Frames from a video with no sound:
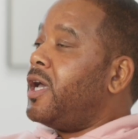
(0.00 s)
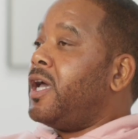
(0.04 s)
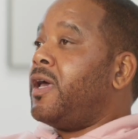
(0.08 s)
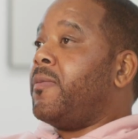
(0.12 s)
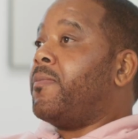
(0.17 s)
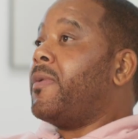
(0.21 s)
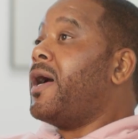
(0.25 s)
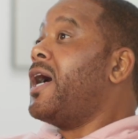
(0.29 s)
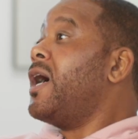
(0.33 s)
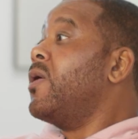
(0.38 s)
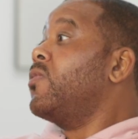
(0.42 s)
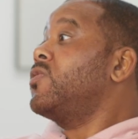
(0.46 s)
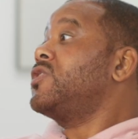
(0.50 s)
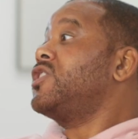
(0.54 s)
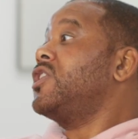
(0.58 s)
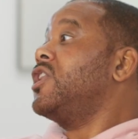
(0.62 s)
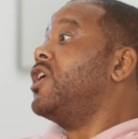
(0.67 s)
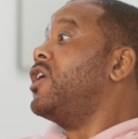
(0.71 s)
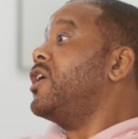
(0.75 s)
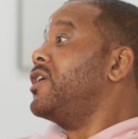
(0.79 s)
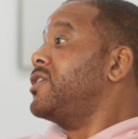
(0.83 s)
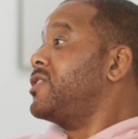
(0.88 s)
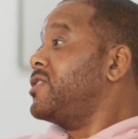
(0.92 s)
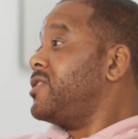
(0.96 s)
And mine was
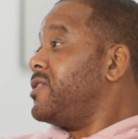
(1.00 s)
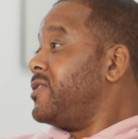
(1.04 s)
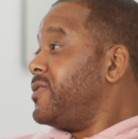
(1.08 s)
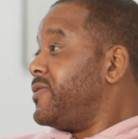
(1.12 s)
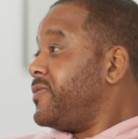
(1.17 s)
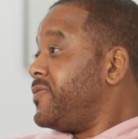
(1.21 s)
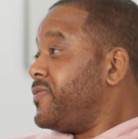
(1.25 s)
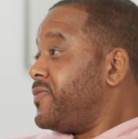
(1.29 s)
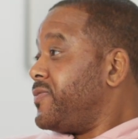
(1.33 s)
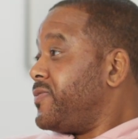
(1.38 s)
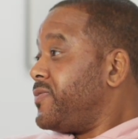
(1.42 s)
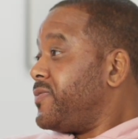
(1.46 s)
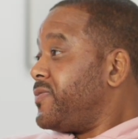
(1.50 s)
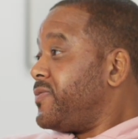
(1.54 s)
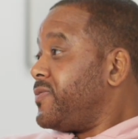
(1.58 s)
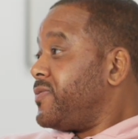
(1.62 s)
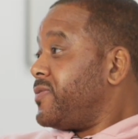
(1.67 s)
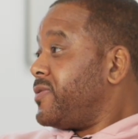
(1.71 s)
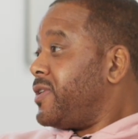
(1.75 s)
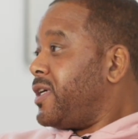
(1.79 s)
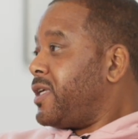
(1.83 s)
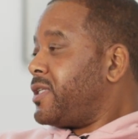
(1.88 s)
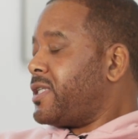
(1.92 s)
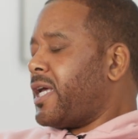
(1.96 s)
lust.
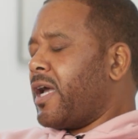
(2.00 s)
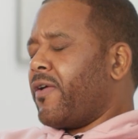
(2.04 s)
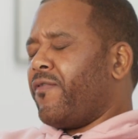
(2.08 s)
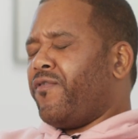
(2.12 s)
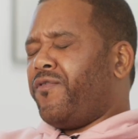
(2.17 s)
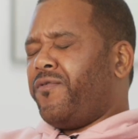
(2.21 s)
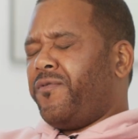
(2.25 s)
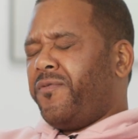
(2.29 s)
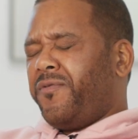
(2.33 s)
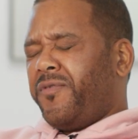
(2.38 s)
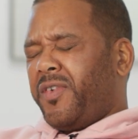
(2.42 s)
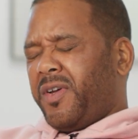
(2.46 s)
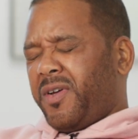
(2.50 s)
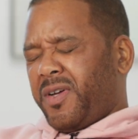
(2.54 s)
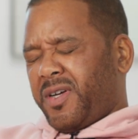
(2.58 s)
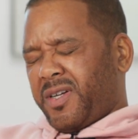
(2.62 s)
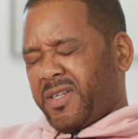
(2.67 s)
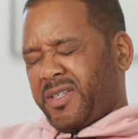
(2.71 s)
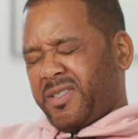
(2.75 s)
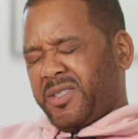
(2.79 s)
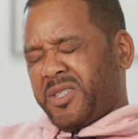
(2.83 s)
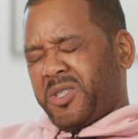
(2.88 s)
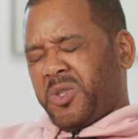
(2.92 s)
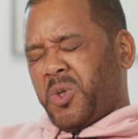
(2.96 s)
I'm like,
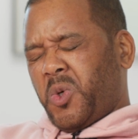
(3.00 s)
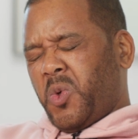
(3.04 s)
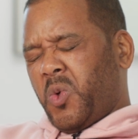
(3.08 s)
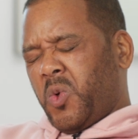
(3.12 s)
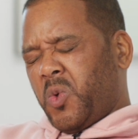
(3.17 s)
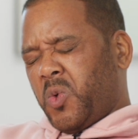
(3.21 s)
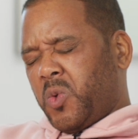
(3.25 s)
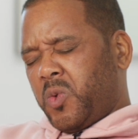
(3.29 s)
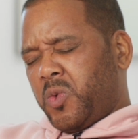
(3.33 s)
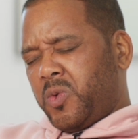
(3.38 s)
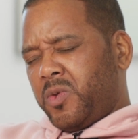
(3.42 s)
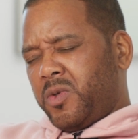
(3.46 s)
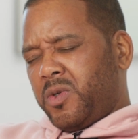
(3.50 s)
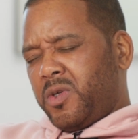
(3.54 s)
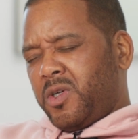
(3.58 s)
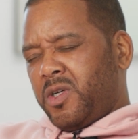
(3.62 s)
ooh.